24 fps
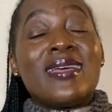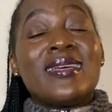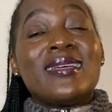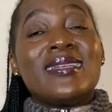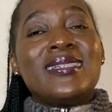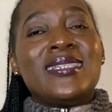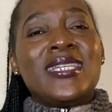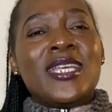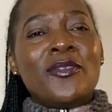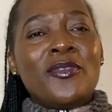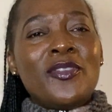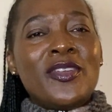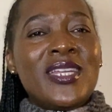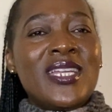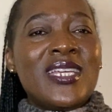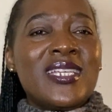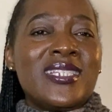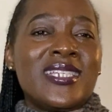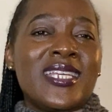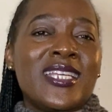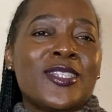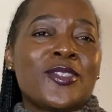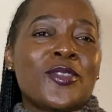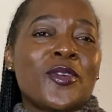
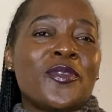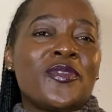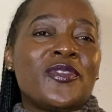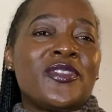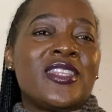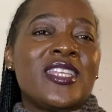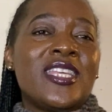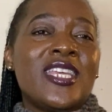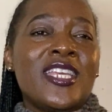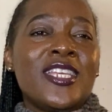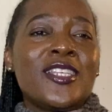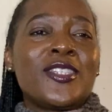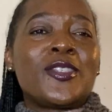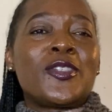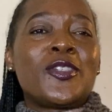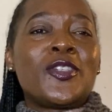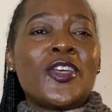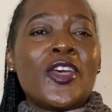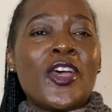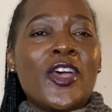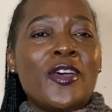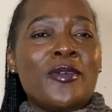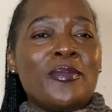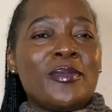Definitions of these
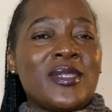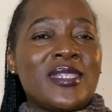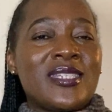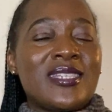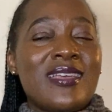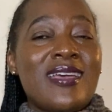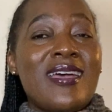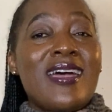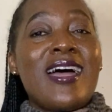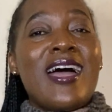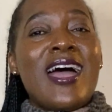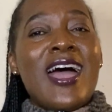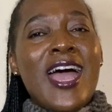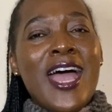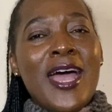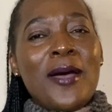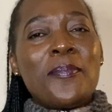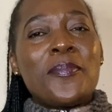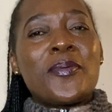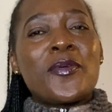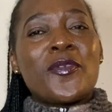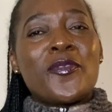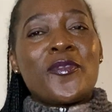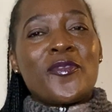terms are
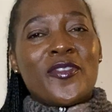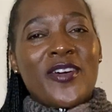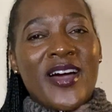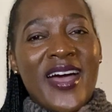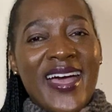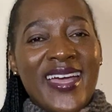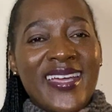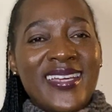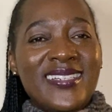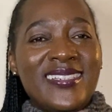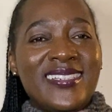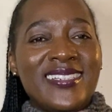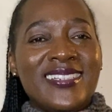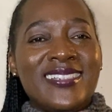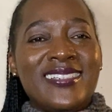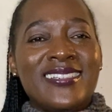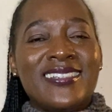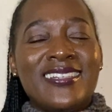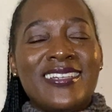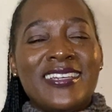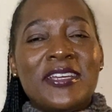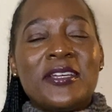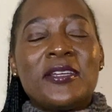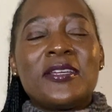provided
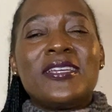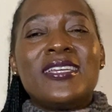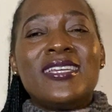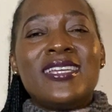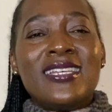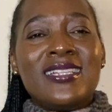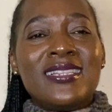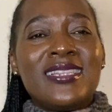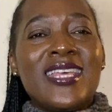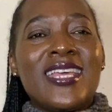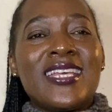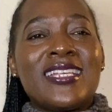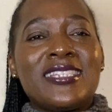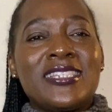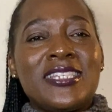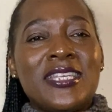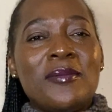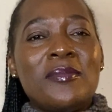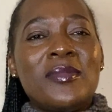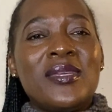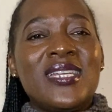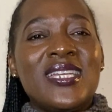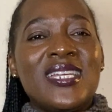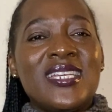in the
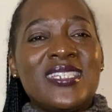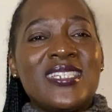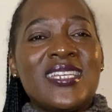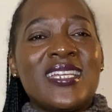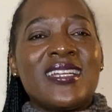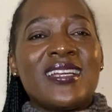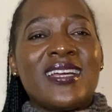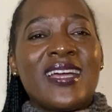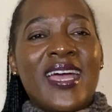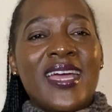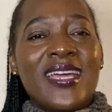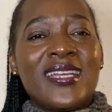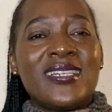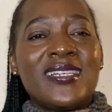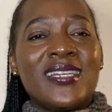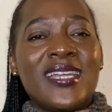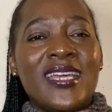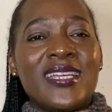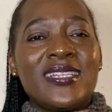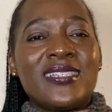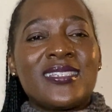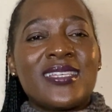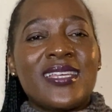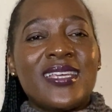examination
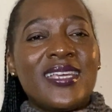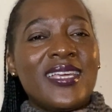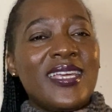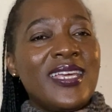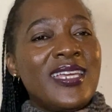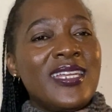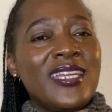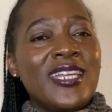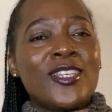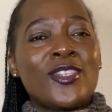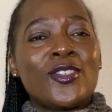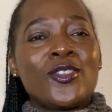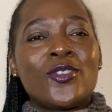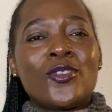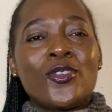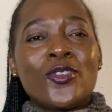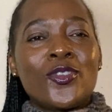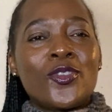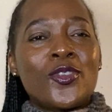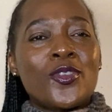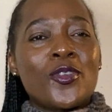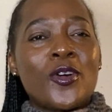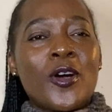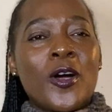guidelines, and as
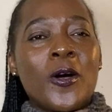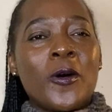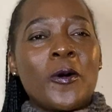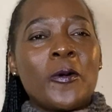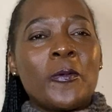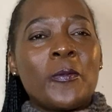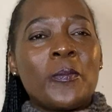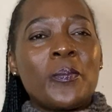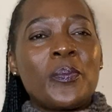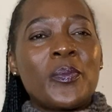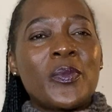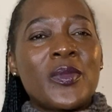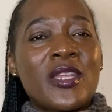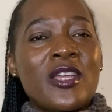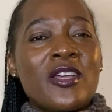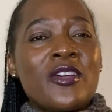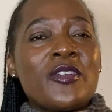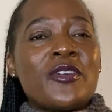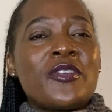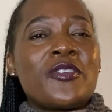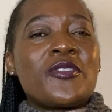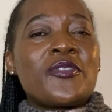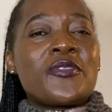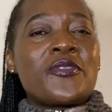usual,
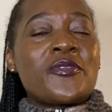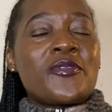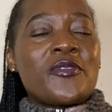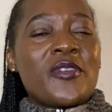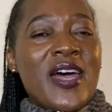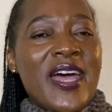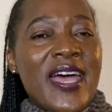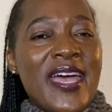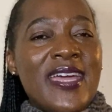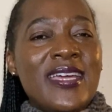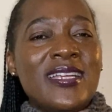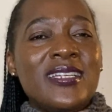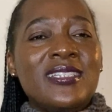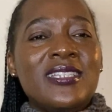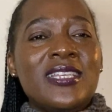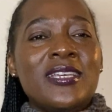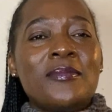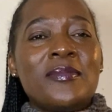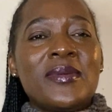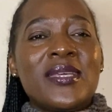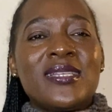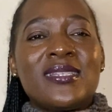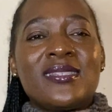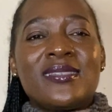write them
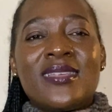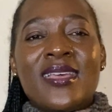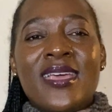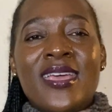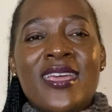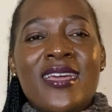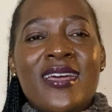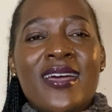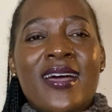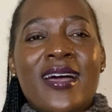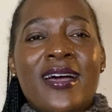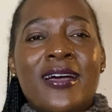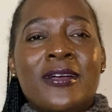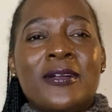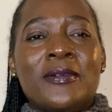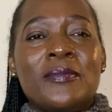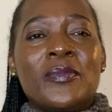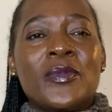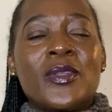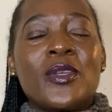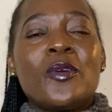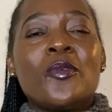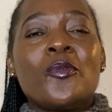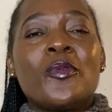as they are
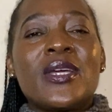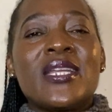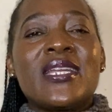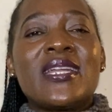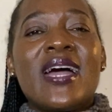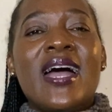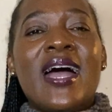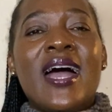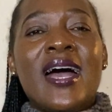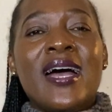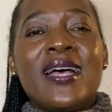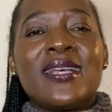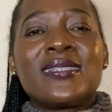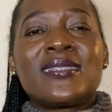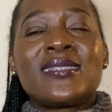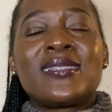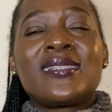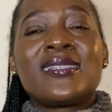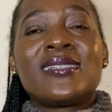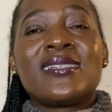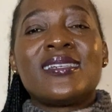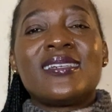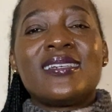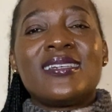when asked
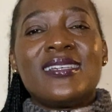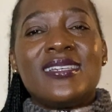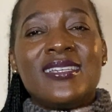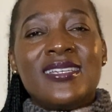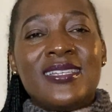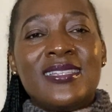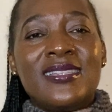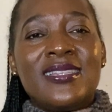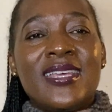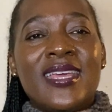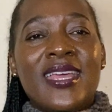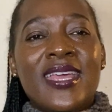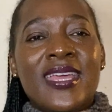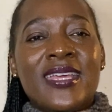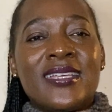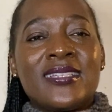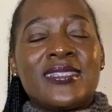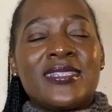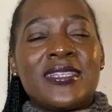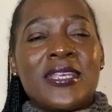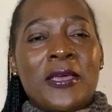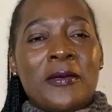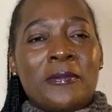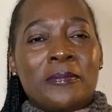in the
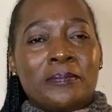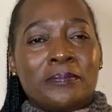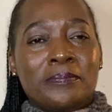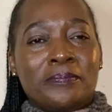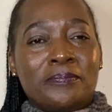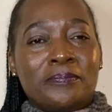exam.